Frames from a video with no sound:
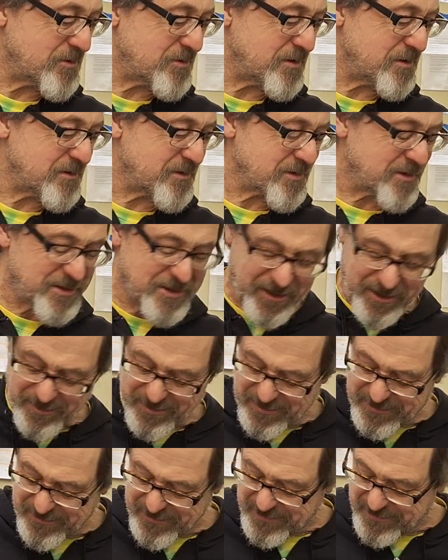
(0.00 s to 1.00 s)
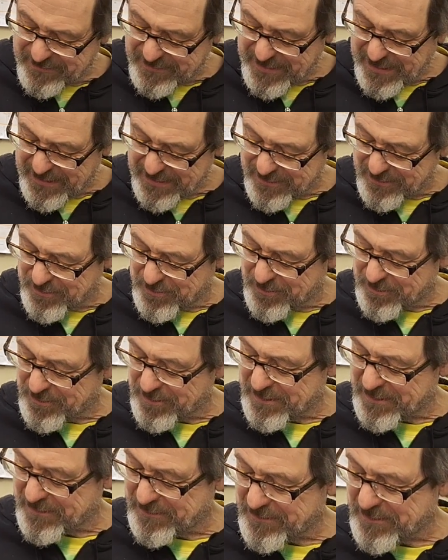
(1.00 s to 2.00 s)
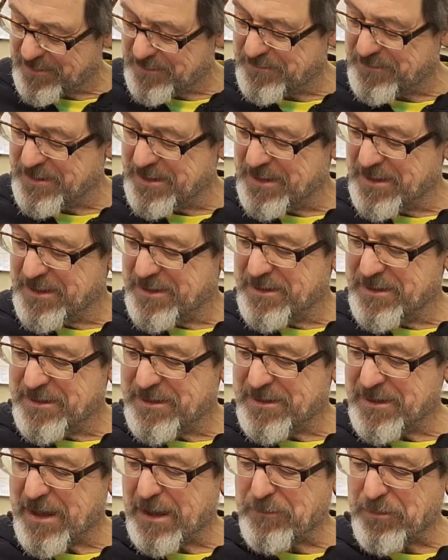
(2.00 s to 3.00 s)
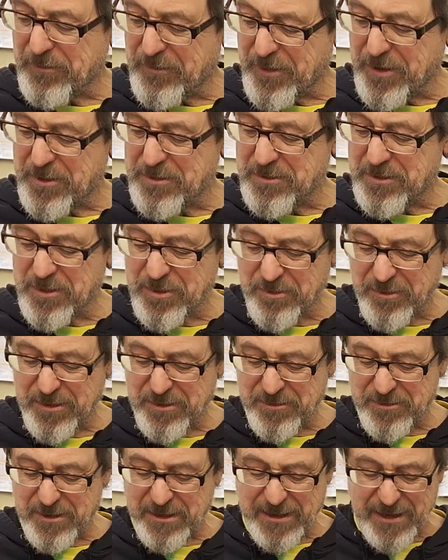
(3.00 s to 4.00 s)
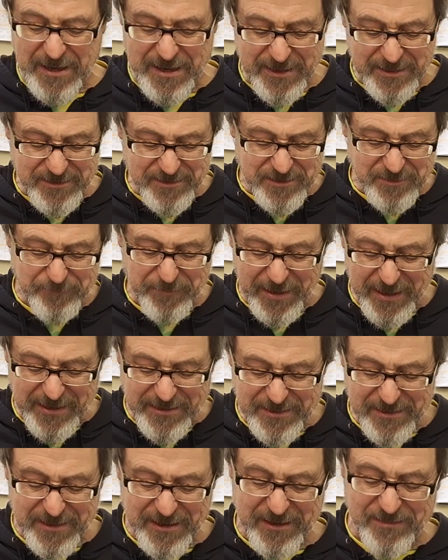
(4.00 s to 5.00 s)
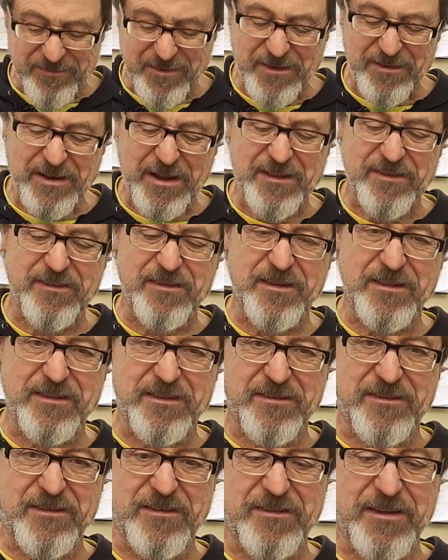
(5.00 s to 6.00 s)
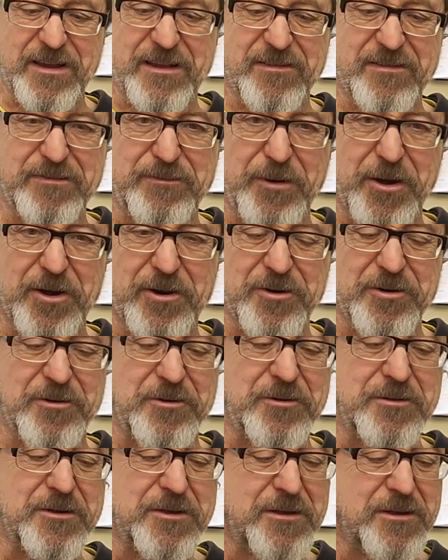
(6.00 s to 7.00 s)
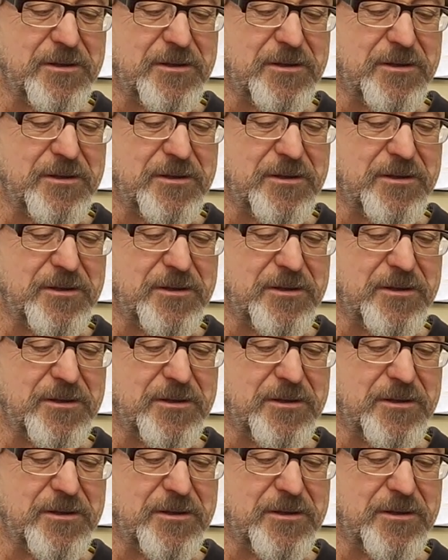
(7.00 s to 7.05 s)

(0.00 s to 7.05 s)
of this guitar. It's kind of cool. It's a Epiphone 339. The binding, I've not seen this. It's like a sparkle,